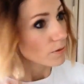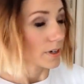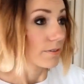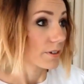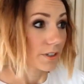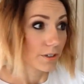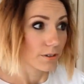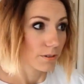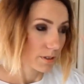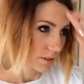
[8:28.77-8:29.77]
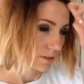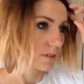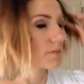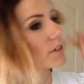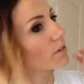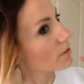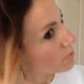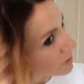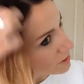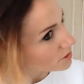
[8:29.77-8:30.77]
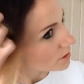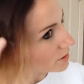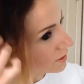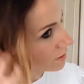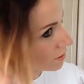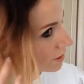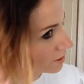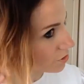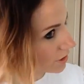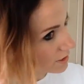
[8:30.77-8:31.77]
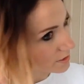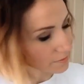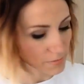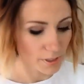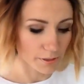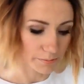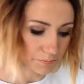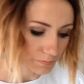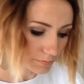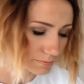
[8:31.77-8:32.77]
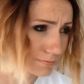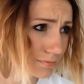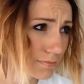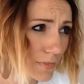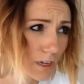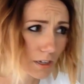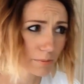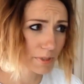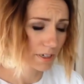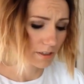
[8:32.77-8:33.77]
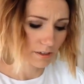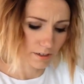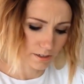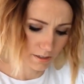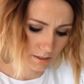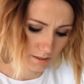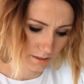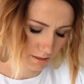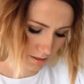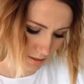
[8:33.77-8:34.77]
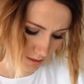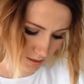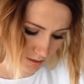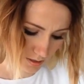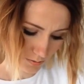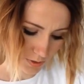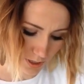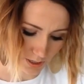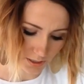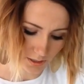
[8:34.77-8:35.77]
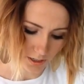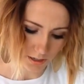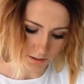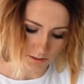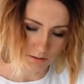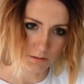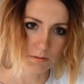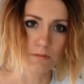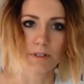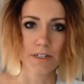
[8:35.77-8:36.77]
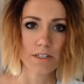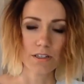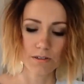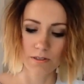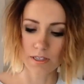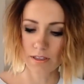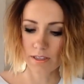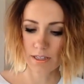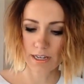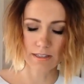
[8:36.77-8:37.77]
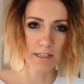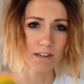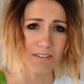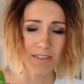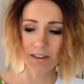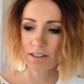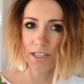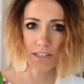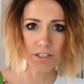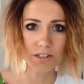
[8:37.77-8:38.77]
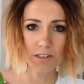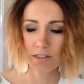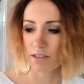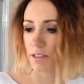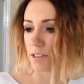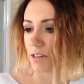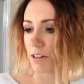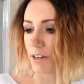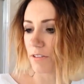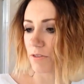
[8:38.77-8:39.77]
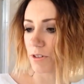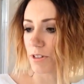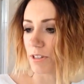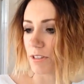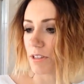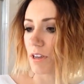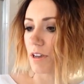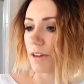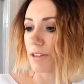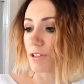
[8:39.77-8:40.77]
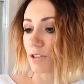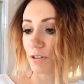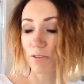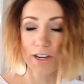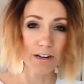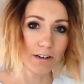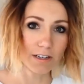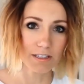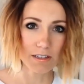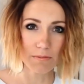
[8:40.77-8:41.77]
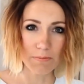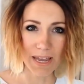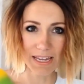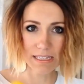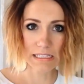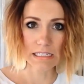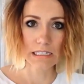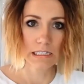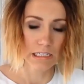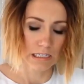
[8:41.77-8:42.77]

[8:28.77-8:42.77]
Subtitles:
whenever you even go to the beach and your hair dries. So another product that I also wanted to use, and this adds kind of thicker texture, is this Garnier Fructis Surf Hair. It's a paste,